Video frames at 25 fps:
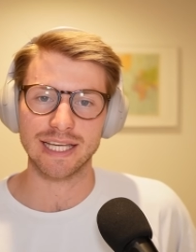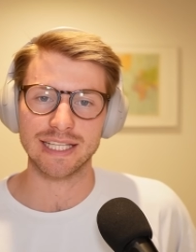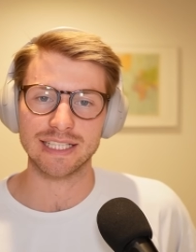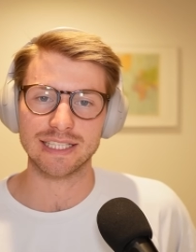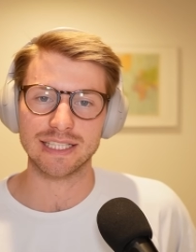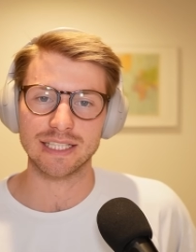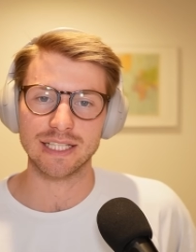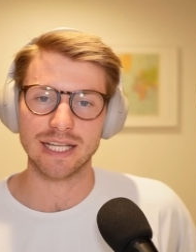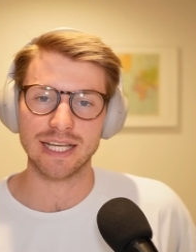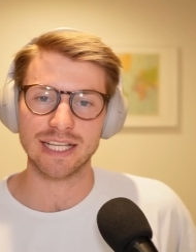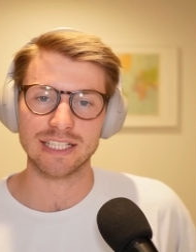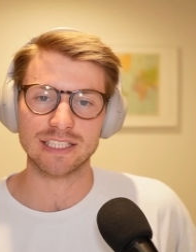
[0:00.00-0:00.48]
It
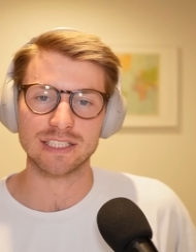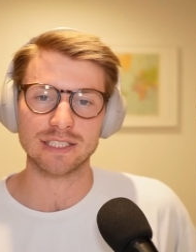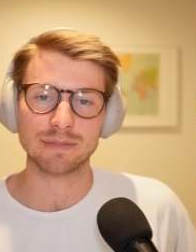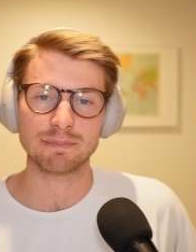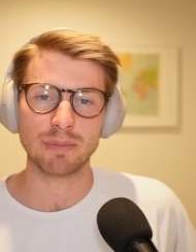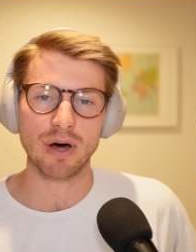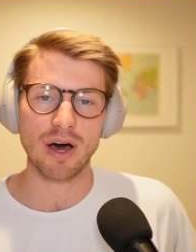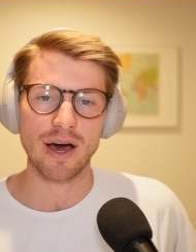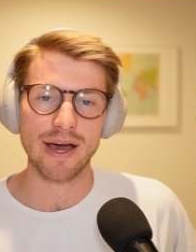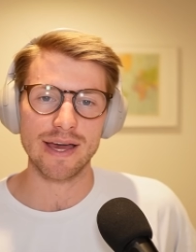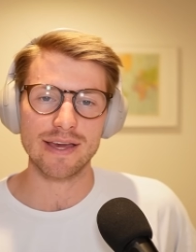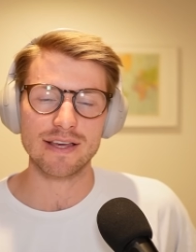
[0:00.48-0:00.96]

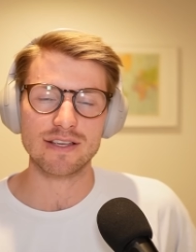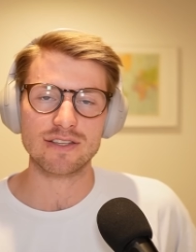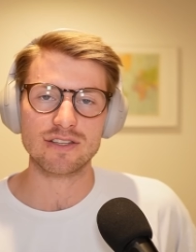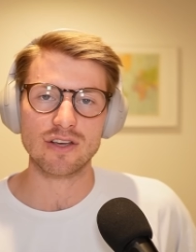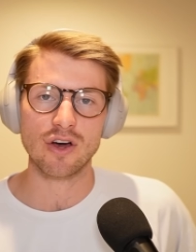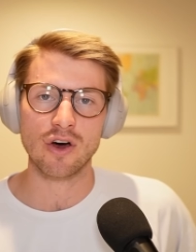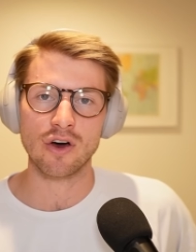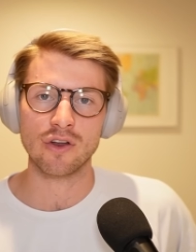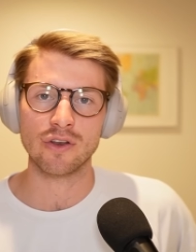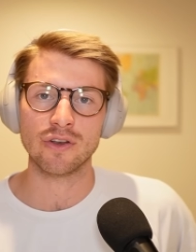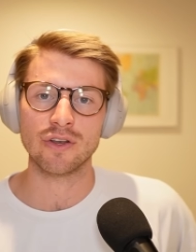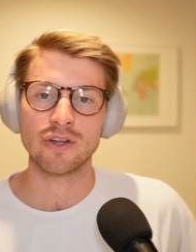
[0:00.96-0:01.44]
expires
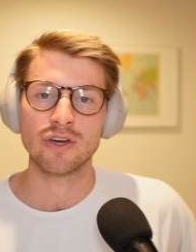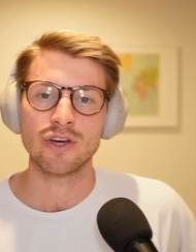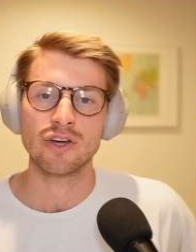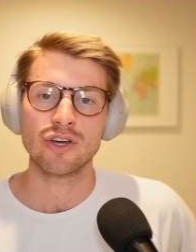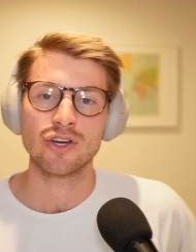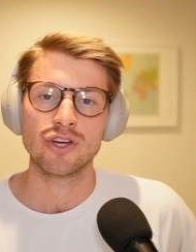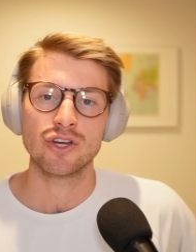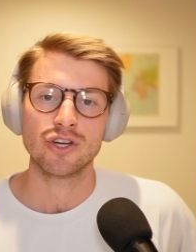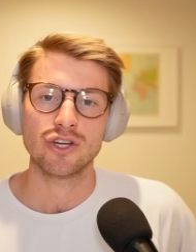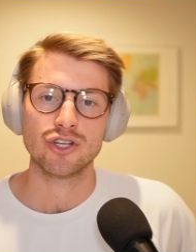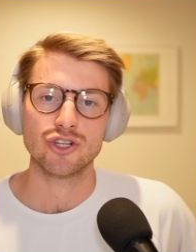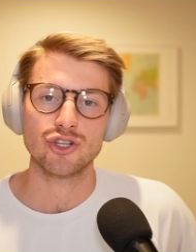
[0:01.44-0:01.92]
on
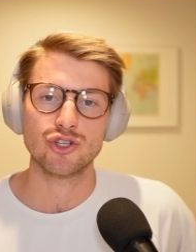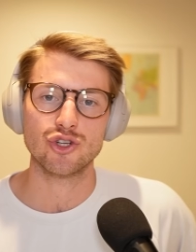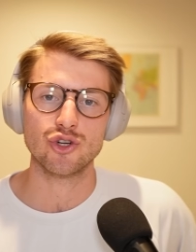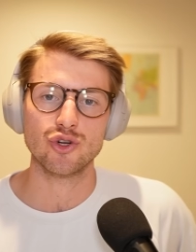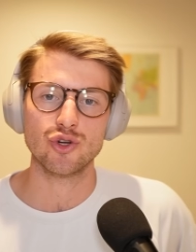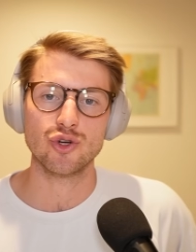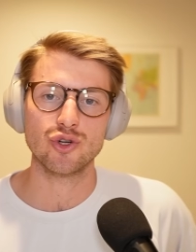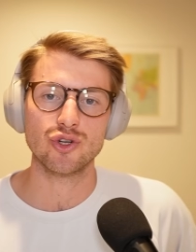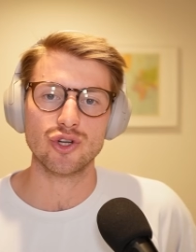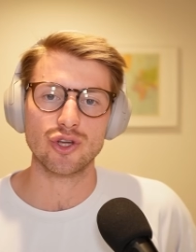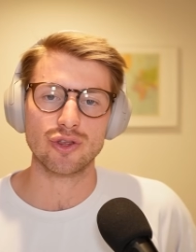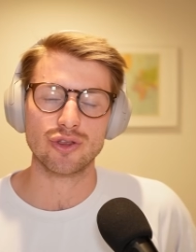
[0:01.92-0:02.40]

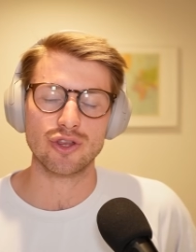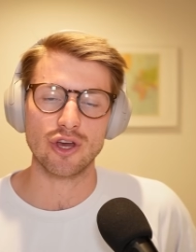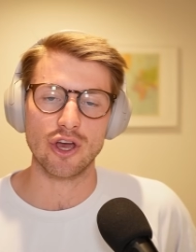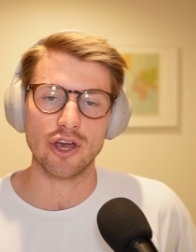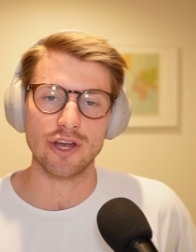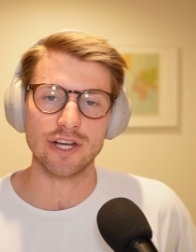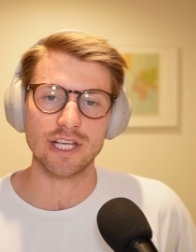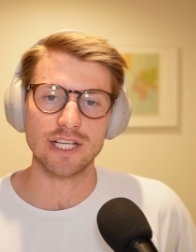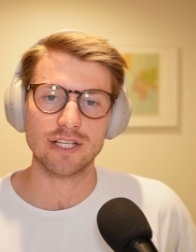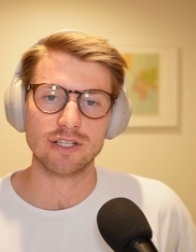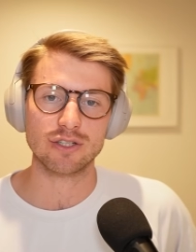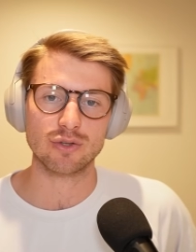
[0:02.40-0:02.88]
June
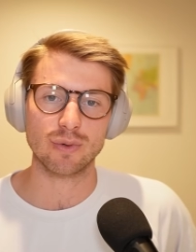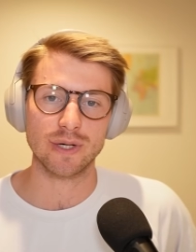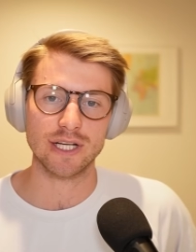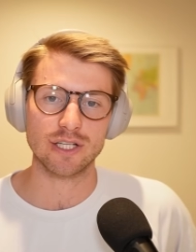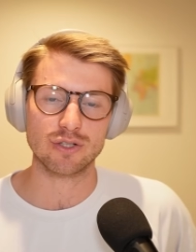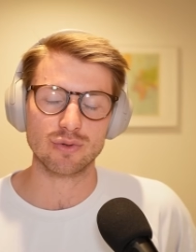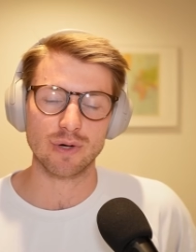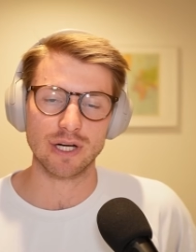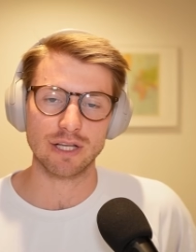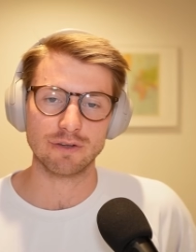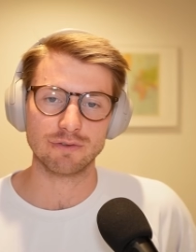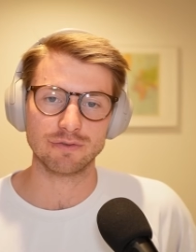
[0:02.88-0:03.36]
30,
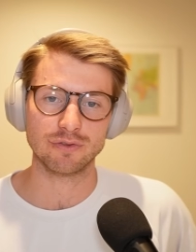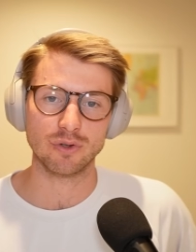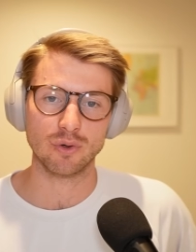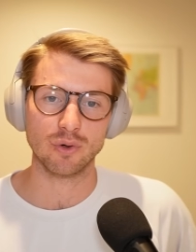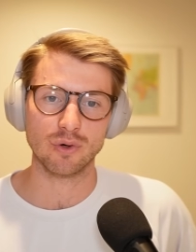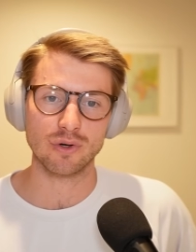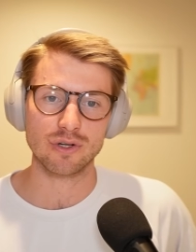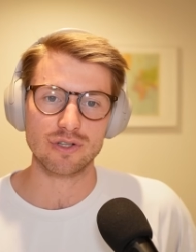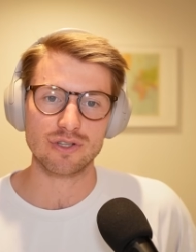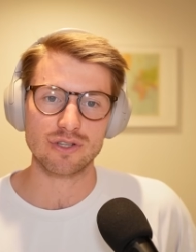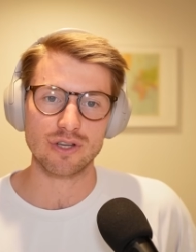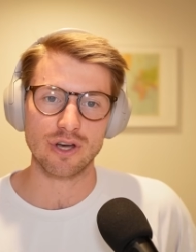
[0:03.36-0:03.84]

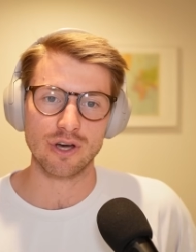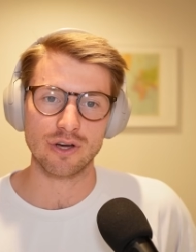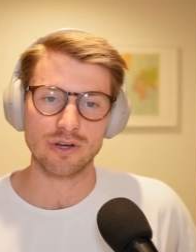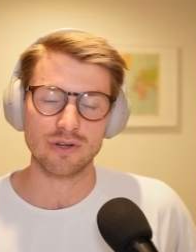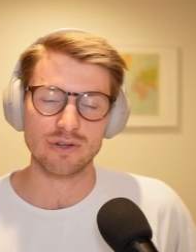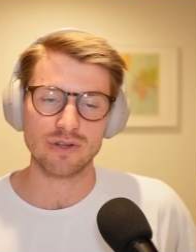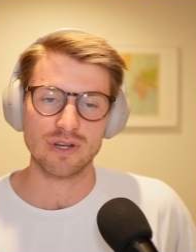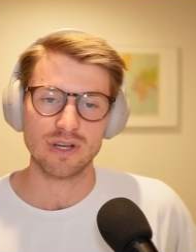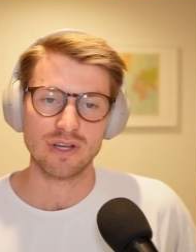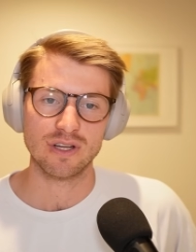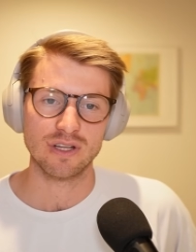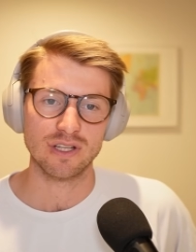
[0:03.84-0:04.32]
2024, so